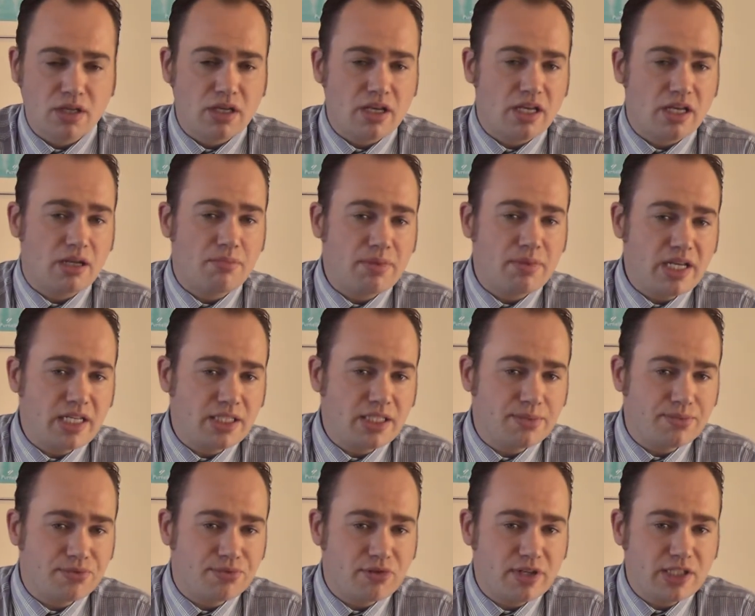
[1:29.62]
An immediate
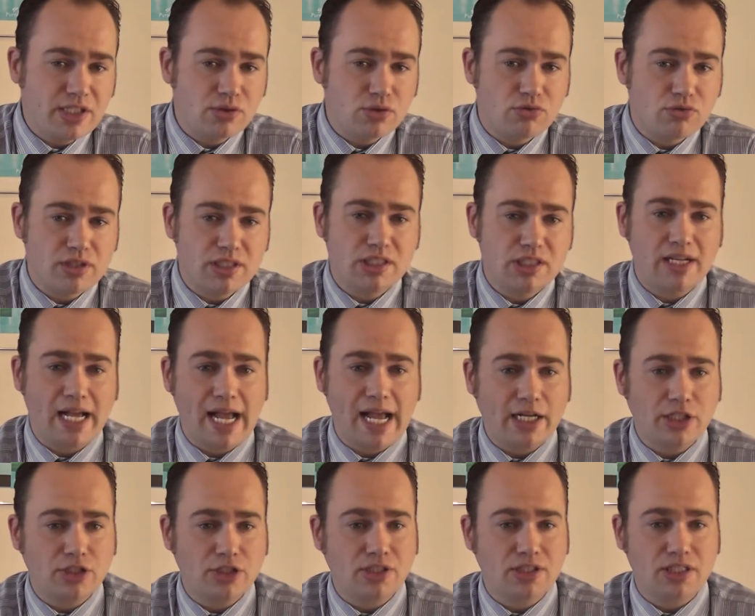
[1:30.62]
freeze on creditor
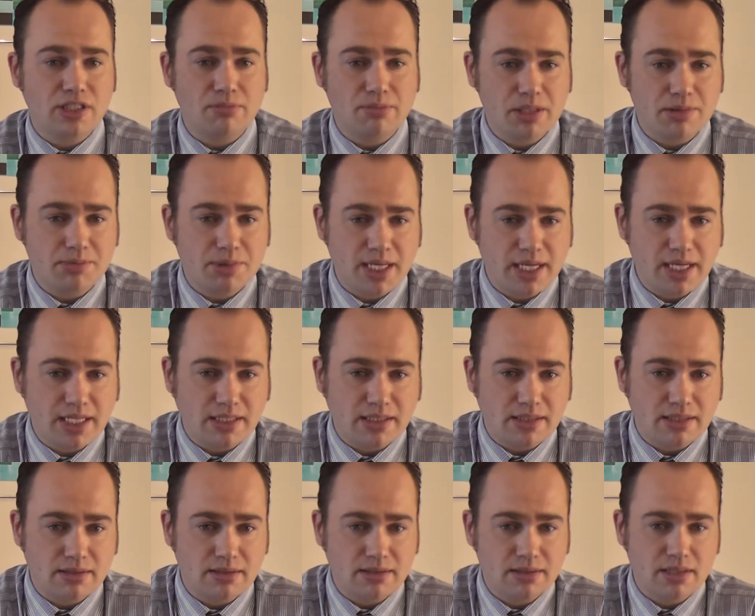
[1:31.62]
actions can be
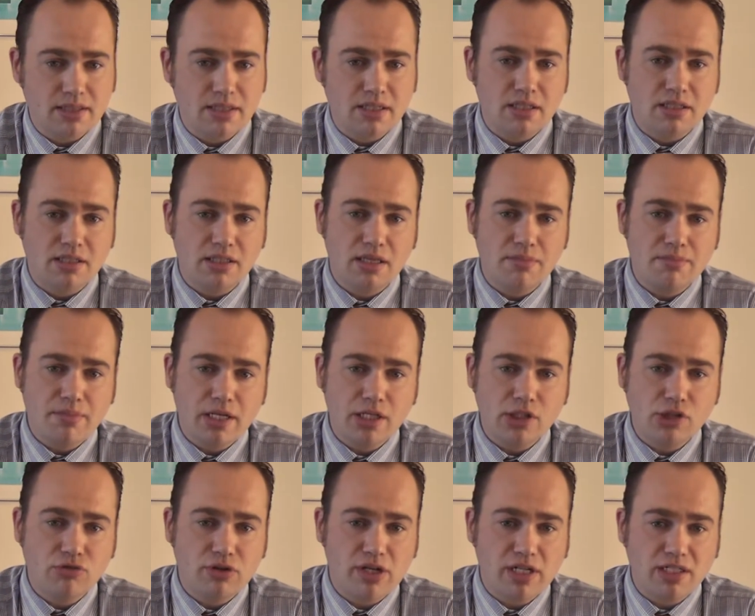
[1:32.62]
obtained. The
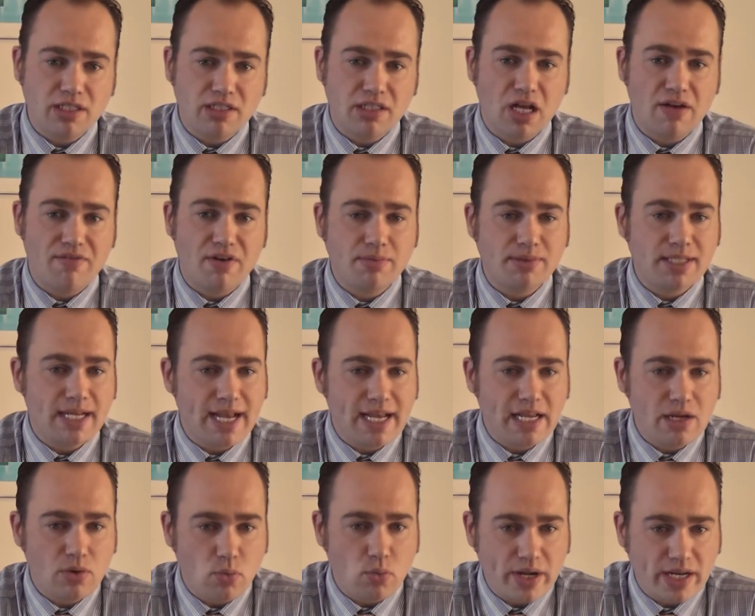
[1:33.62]
administrators have up to
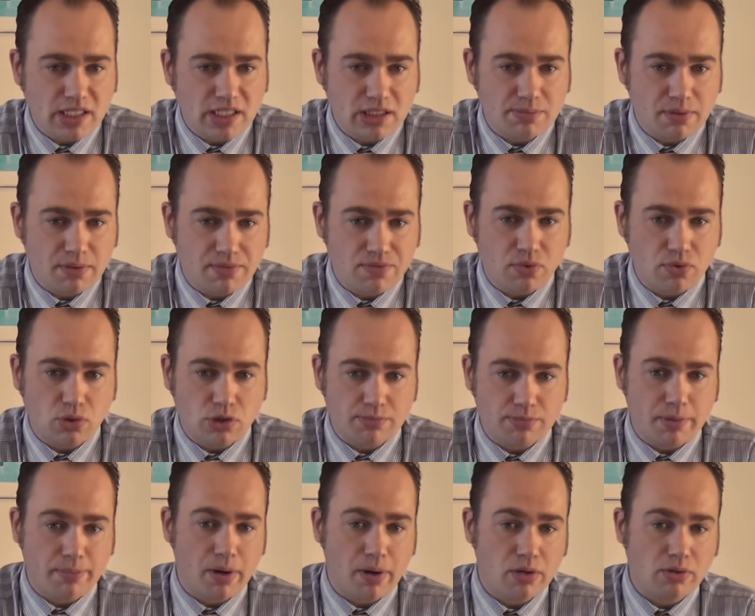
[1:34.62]
8 weeks to put forward a
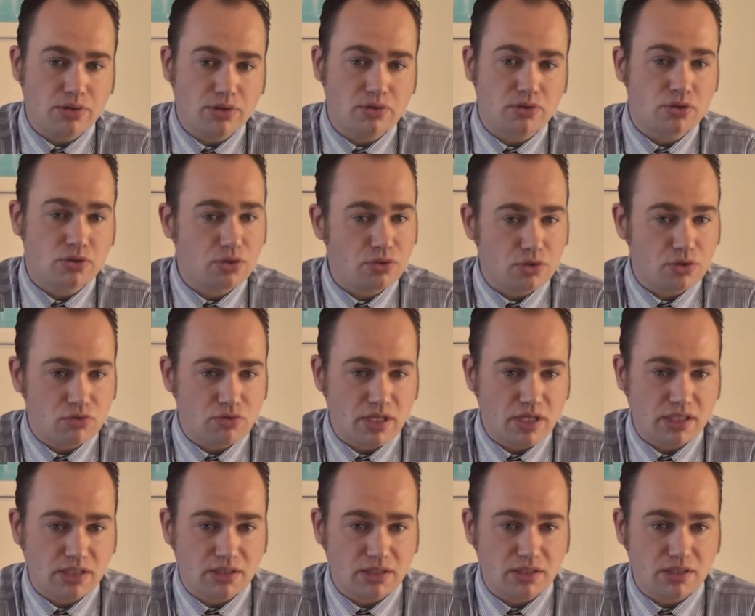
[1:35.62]
proposal to the
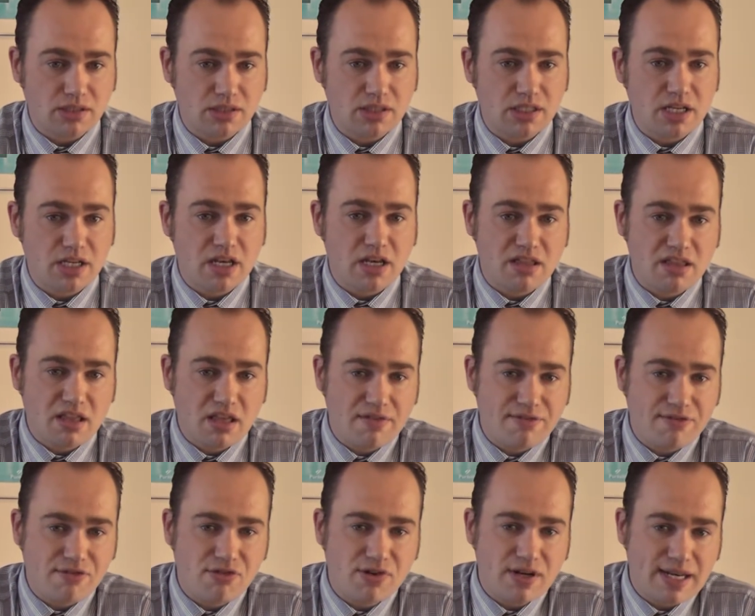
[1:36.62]
creditors,
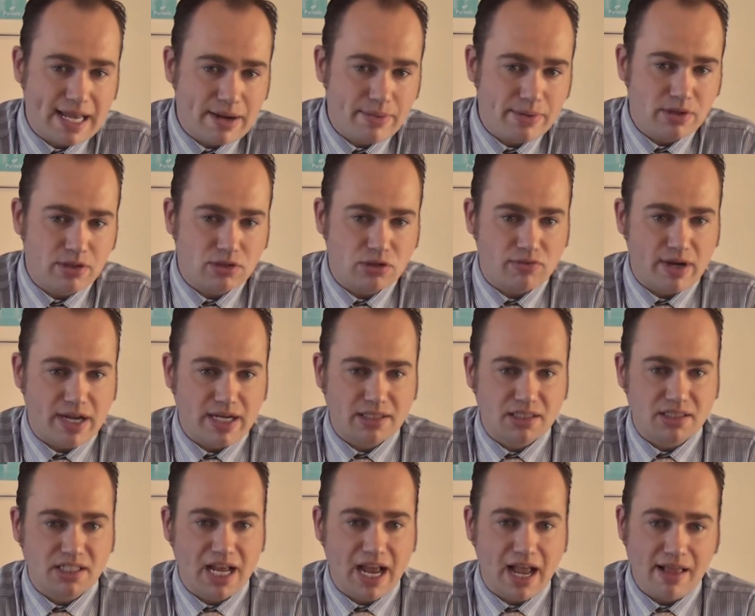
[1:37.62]
therefore allowing the
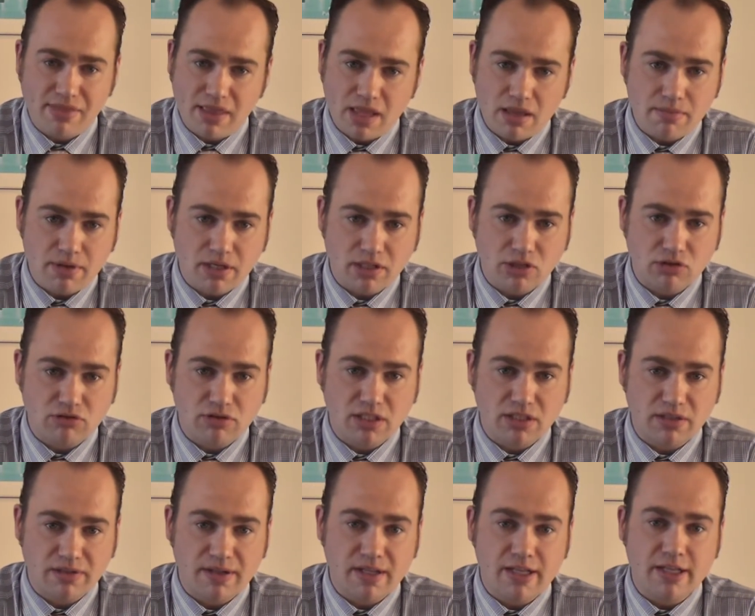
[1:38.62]
directors and the
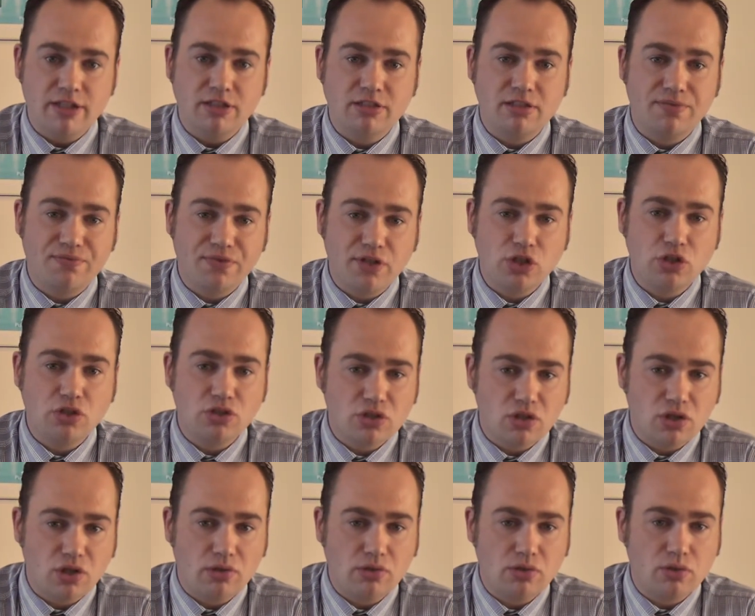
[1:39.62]
administrator sufficient
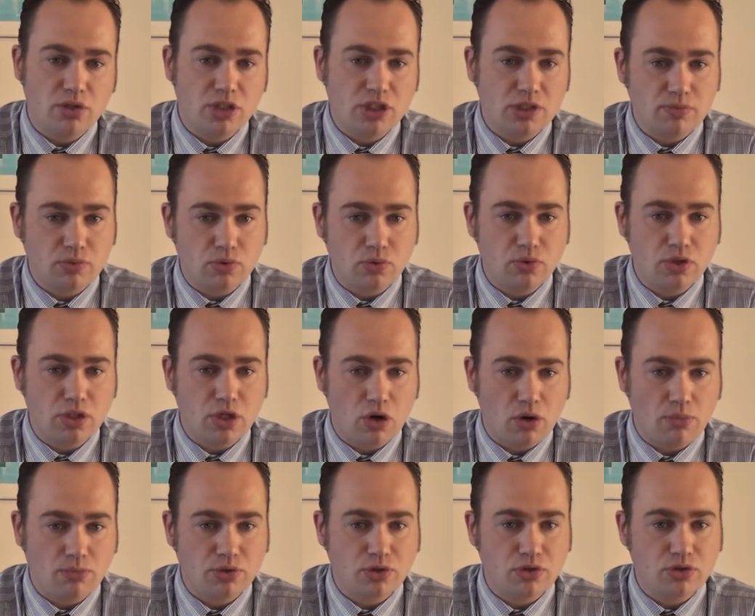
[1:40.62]
time to explore the
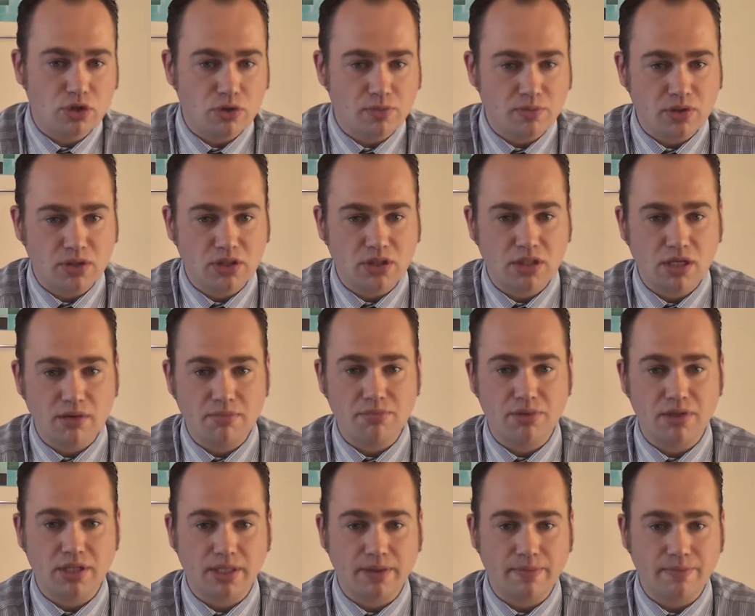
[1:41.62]
options open to the
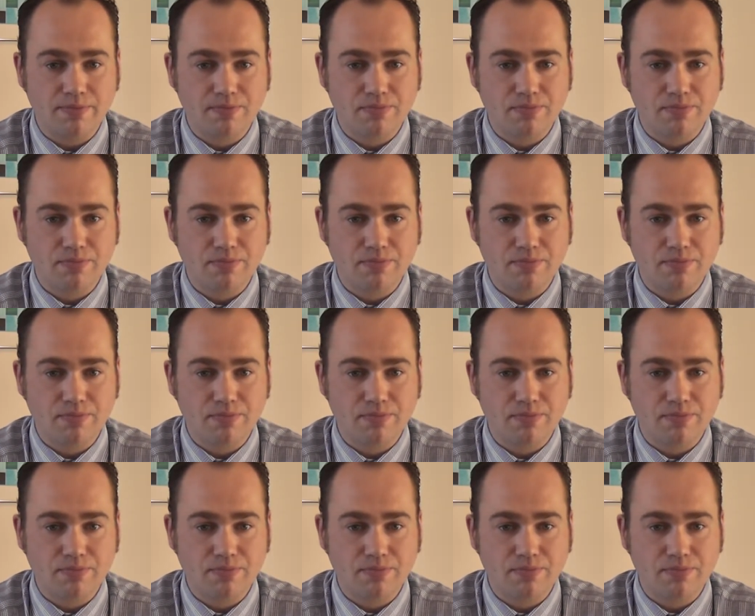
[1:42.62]
company.